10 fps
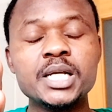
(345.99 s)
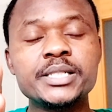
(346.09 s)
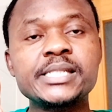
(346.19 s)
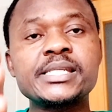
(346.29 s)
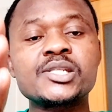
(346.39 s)

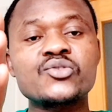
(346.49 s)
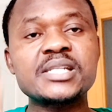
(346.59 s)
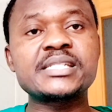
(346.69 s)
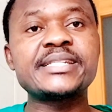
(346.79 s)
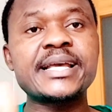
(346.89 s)
This is
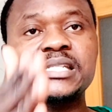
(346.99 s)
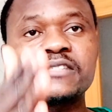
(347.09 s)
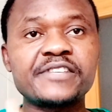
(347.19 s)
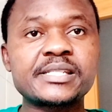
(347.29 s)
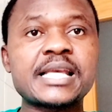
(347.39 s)
residence
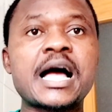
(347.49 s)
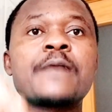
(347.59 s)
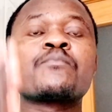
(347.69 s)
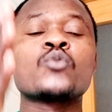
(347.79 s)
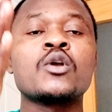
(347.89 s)

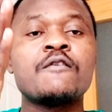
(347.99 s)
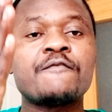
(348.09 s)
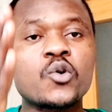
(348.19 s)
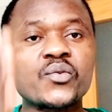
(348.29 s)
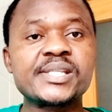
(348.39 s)
visa
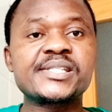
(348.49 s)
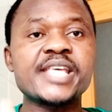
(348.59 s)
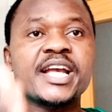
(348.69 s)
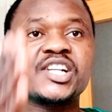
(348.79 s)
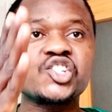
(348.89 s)
for
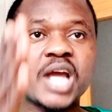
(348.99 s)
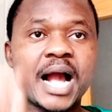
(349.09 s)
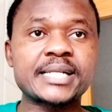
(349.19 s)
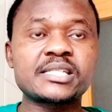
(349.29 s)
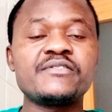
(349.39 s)
research
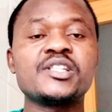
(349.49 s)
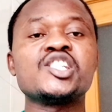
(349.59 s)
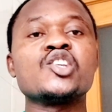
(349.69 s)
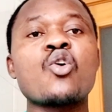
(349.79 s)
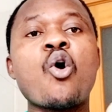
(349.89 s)

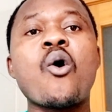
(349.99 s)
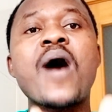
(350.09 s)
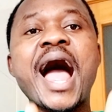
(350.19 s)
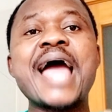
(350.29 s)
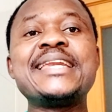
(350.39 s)
activity
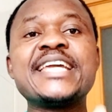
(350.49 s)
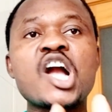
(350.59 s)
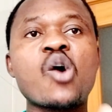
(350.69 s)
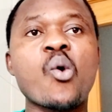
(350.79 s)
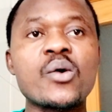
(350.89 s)
or
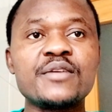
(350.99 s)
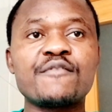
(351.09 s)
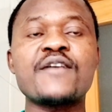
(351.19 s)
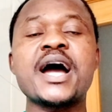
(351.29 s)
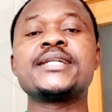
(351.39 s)
highly
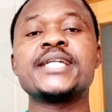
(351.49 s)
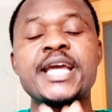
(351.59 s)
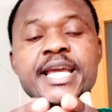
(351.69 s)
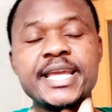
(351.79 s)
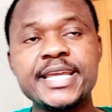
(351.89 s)
qualified
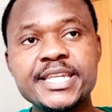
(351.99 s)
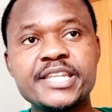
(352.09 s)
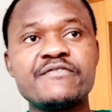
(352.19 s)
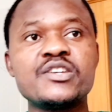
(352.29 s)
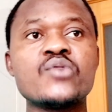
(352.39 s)

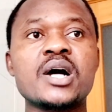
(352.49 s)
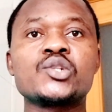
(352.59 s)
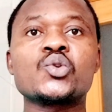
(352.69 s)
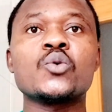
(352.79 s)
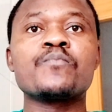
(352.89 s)

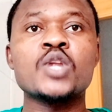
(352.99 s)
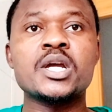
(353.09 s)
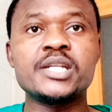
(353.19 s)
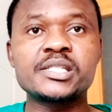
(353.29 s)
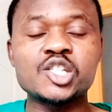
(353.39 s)
individual. So
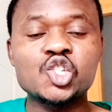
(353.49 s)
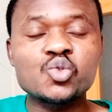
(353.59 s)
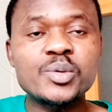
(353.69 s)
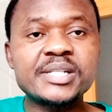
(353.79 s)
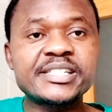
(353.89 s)
this
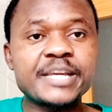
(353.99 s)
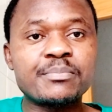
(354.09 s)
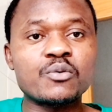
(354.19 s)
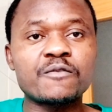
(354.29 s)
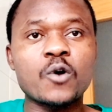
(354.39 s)
is
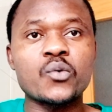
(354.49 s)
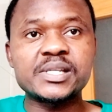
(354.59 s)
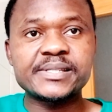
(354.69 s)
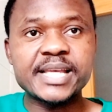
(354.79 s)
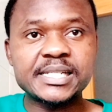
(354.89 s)
suitable for
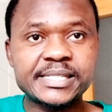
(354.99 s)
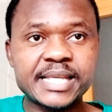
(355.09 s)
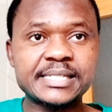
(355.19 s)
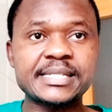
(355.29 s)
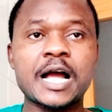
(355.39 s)
research
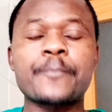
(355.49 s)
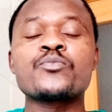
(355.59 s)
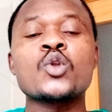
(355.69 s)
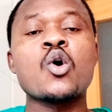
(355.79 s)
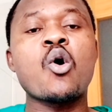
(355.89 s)
center
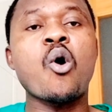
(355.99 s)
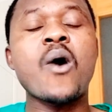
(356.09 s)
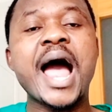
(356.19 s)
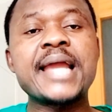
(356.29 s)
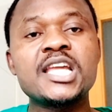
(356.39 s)

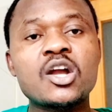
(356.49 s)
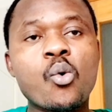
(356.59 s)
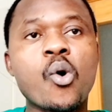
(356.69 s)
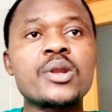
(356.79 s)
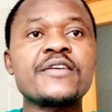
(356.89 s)
or highly
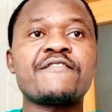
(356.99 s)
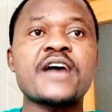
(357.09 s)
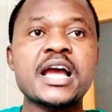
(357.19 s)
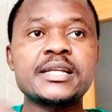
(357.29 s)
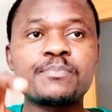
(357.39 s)

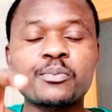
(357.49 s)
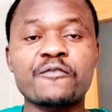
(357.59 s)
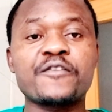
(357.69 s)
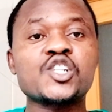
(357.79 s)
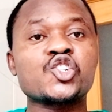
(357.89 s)
qualified
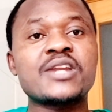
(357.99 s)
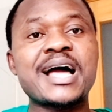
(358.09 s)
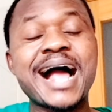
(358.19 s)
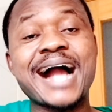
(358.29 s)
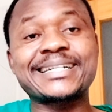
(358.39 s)
professional
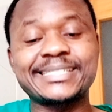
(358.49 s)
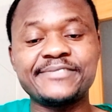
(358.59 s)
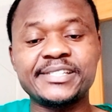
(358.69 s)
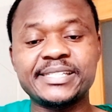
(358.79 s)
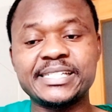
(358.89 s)

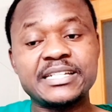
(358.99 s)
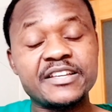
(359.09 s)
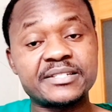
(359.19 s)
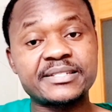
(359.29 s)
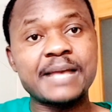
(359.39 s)
activity
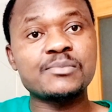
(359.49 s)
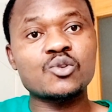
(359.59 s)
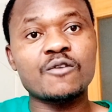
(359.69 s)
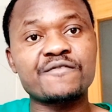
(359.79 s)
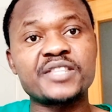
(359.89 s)
in terms
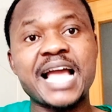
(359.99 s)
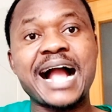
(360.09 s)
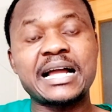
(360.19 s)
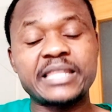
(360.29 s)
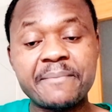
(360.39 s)
of the
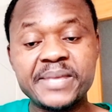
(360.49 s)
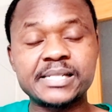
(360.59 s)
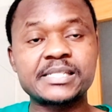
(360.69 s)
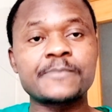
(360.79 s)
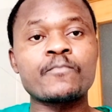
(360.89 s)

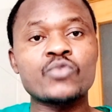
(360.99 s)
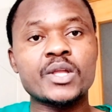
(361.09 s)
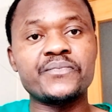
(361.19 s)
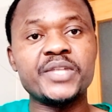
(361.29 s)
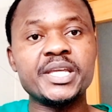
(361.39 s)
academics,
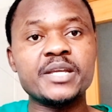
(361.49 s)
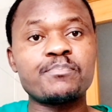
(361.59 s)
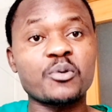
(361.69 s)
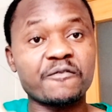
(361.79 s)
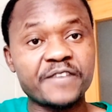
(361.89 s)
the
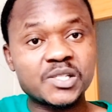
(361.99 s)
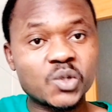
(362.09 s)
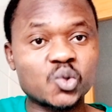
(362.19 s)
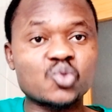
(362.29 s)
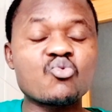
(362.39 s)

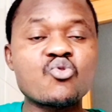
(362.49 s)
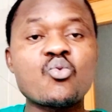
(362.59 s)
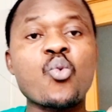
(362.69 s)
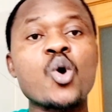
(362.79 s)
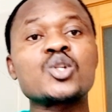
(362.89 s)
professors who
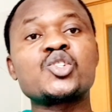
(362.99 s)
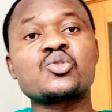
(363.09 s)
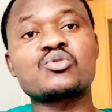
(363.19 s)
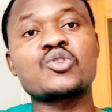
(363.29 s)
want to